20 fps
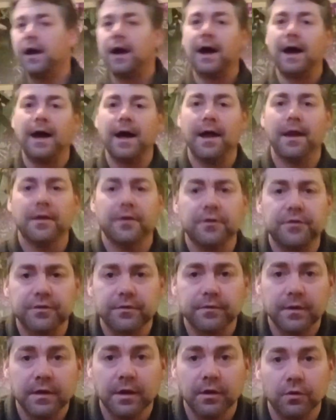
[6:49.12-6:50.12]
And
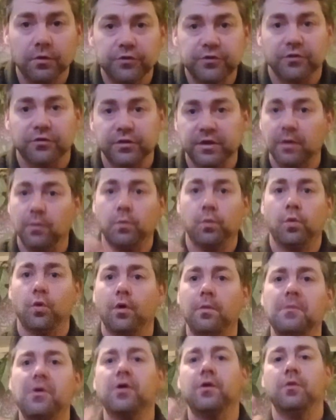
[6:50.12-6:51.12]
it'll just get
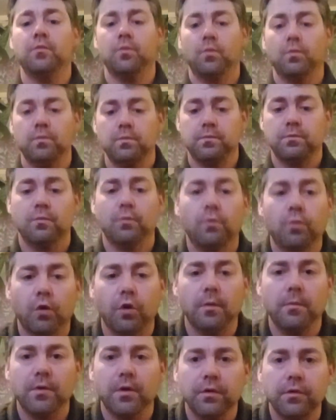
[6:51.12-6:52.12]
warmer and
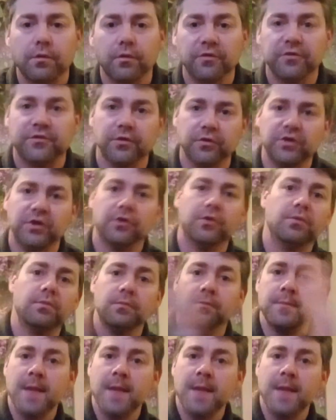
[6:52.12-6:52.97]
warmer until you